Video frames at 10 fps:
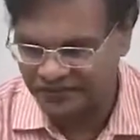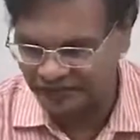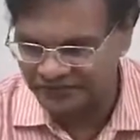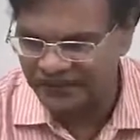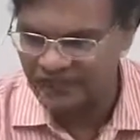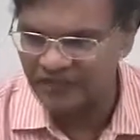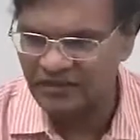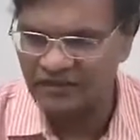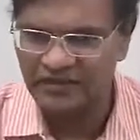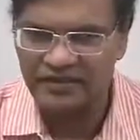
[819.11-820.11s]
is
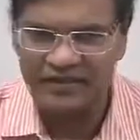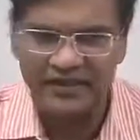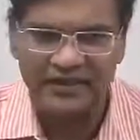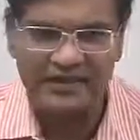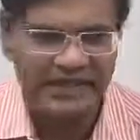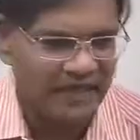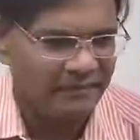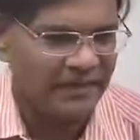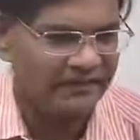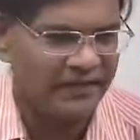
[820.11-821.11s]
the
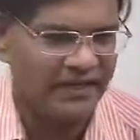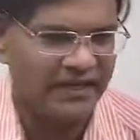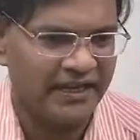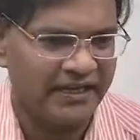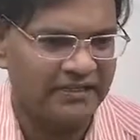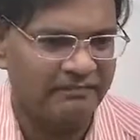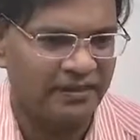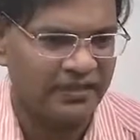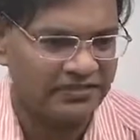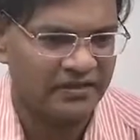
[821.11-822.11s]
government of India has
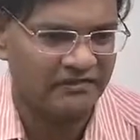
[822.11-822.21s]
passed